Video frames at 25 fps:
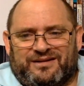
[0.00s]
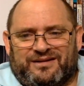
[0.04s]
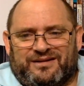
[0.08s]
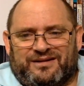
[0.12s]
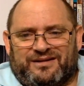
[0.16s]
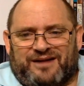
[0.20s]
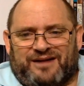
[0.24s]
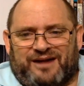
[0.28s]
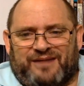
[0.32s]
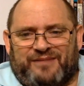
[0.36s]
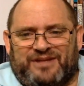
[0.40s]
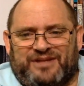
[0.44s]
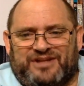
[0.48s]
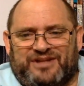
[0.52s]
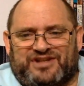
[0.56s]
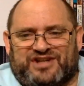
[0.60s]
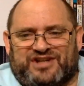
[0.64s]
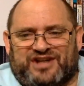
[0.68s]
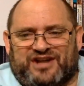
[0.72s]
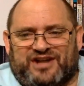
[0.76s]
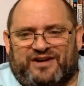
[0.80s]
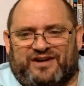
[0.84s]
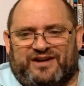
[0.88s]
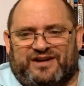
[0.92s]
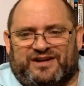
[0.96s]
I mean,
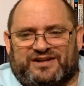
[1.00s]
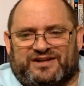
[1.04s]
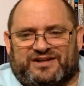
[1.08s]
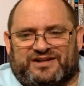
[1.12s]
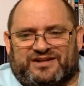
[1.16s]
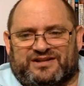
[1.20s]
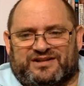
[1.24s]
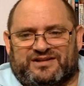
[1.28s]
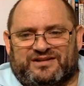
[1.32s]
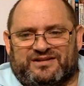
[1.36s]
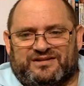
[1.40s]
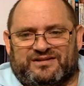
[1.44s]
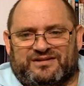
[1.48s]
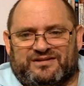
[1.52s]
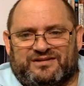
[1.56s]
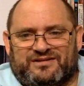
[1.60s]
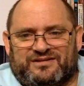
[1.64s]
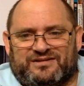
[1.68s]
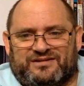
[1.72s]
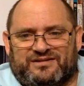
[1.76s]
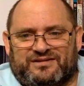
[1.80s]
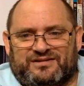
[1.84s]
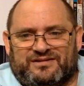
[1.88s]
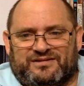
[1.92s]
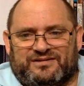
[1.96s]
serious.
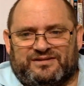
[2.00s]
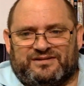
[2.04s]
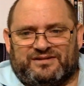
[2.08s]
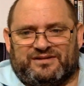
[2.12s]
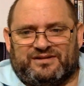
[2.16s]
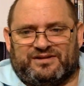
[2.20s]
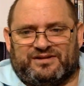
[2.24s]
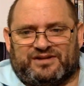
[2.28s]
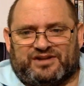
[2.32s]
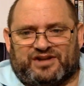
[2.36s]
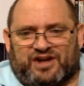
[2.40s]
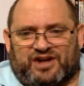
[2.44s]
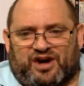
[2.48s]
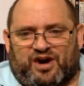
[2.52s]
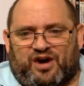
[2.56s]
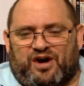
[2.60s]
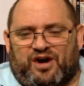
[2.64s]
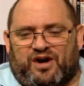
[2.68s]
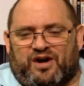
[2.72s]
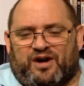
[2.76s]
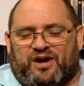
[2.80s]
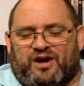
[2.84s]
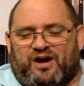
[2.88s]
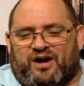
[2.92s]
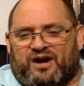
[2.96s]
Sickle
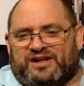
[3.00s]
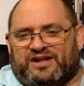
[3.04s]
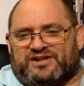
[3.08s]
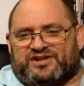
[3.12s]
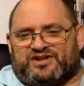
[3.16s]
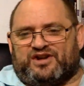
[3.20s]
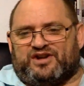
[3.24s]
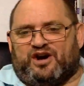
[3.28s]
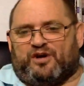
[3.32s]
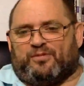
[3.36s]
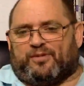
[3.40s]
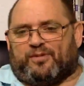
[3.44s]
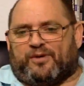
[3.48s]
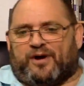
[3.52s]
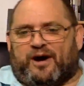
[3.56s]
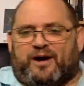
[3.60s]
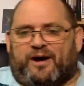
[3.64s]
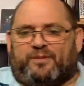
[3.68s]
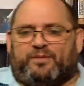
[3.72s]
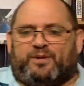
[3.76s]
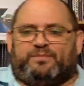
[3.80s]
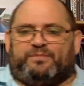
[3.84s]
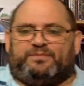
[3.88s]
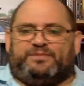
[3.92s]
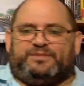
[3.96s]
and all, it's no
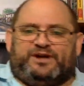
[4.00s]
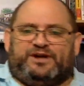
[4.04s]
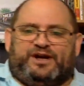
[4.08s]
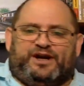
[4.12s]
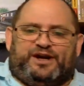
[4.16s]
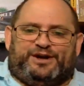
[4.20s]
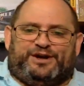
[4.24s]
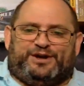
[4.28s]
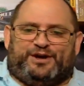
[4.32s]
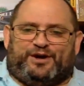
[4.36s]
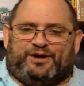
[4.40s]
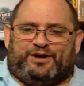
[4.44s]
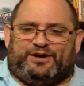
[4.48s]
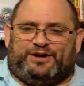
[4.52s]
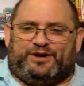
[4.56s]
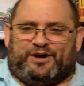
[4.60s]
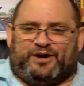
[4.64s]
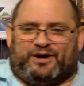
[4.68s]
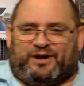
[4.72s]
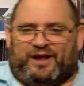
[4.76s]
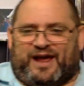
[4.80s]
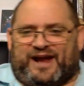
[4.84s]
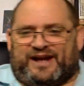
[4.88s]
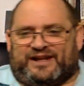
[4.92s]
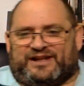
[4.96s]
problem.
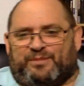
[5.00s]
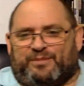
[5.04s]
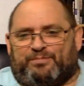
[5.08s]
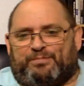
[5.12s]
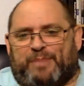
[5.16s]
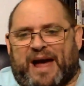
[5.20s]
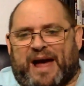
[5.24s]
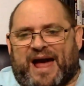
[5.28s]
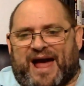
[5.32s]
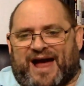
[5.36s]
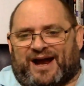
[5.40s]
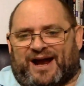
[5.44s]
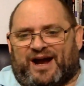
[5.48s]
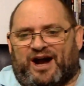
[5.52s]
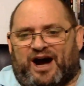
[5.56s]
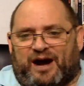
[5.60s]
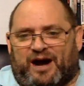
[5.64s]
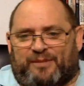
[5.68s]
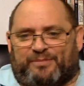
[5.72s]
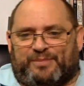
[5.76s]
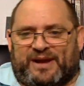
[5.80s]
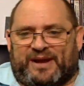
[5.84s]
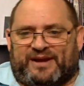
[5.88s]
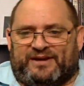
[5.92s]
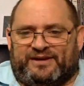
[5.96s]
You're like the
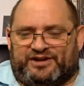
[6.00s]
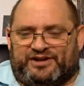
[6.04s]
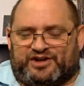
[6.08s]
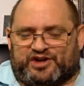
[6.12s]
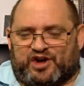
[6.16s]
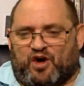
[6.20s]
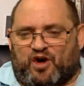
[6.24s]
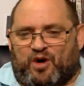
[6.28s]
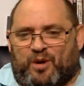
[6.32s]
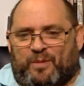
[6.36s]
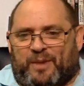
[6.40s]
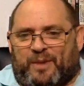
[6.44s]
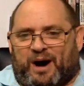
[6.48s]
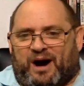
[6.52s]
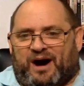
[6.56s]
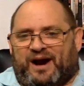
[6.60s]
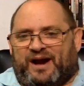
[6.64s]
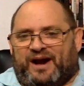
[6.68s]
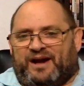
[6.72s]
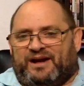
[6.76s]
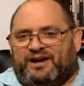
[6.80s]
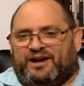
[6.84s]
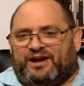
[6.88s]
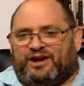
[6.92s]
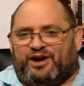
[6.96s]
backup, and so am
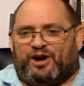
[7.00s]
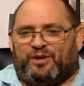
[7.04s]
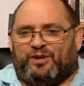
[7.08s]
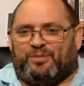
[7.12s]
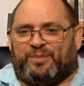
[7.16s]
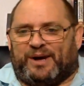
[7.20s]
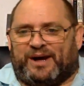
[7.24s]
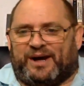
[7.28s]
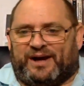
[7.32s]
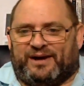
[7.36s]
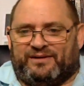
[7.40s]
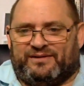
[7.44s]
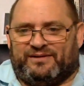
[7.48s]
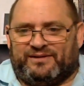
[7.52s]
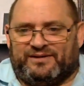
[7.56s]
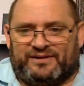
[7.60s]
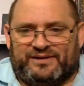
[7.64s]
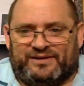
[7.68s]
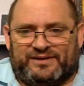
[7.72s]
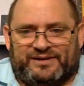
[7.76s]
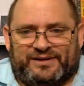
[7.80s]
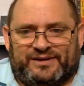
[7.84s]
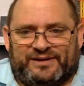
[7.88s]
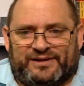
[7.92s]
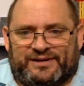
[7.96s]
I, you know, but,
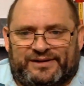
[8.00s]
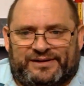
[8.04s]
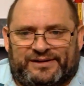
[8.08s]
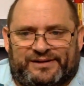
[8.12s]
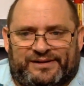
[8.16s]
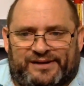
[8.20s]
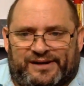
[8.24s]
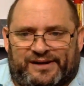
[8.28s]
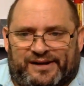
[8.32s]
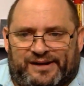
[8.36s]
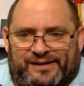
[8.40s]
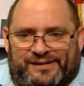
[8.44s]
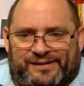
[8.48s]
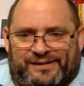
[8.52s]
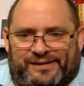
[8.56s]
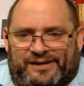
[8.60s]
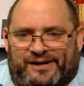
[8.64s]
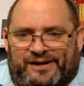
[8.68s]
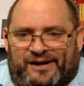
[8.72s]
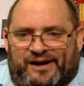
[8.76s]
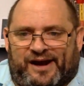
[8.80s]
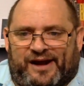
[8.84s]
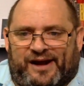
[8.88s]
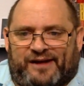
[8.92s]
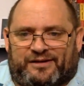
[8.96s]
you
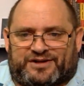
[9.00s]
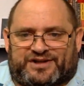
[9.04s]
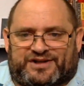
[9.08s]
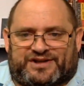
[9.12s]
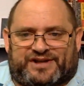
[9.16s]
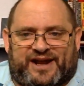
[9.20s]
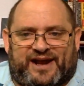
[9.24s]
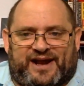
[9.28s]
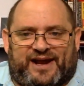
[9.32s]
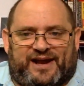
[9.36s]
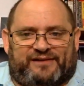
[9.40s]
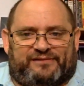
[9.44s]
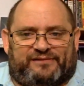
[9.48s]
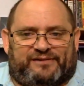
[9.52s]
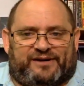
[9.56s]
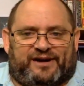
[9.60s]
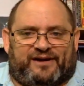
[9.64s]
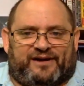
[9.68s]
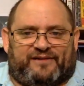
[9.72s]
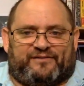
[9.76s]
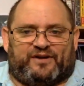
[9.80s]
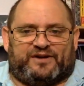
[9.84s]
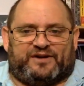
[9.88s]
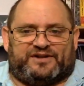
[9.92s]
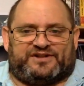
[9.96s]
know, I understand,
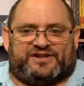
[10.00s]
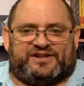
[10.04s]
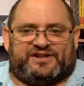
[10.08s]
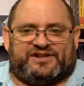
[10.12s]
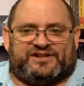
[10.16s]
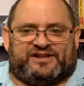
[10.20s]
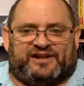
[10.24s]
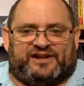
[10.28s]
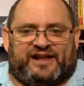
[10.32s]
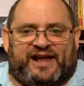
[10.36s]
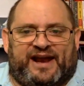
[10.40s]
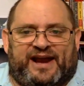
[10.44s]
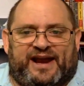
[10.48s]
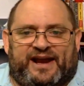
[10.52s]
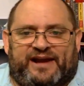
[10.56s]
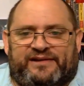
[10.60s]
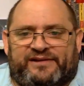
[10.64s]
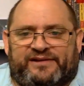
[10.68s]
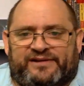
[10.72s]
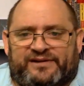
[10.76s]
whatever, it's late.